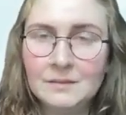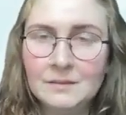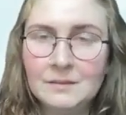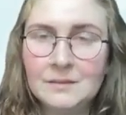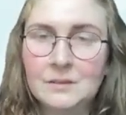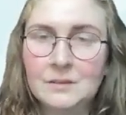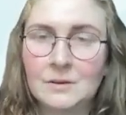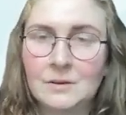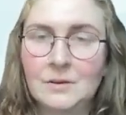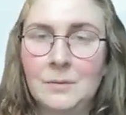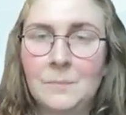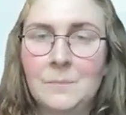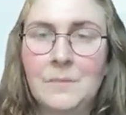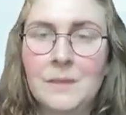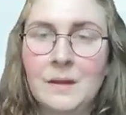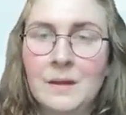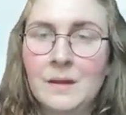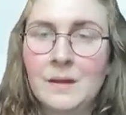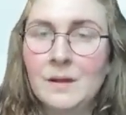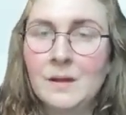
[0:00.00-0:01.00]
So
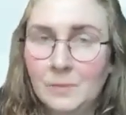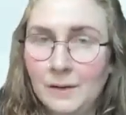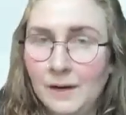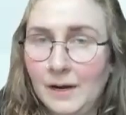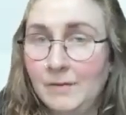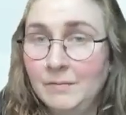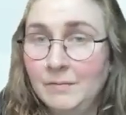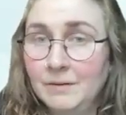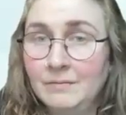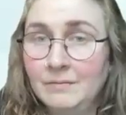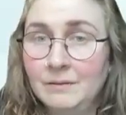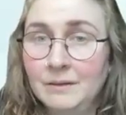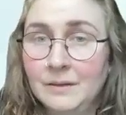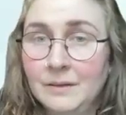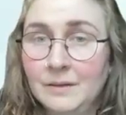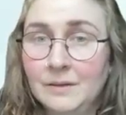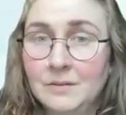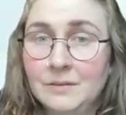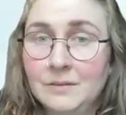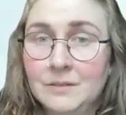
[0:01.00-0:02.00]
we have a
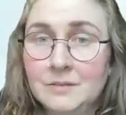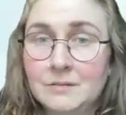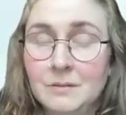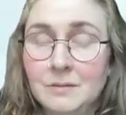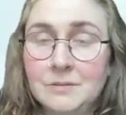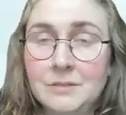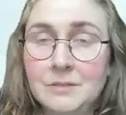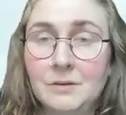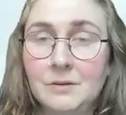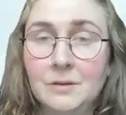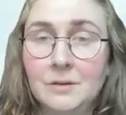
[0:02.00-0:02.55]
really good description